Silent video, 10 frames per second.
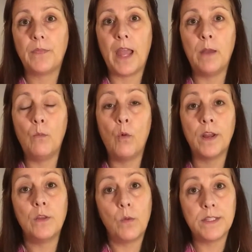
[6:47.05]
And one
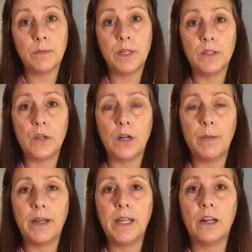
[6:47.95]
of the ones I'm going to talk
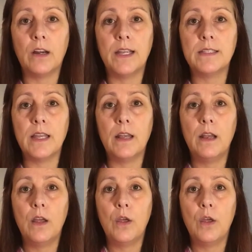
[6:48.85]
about here is that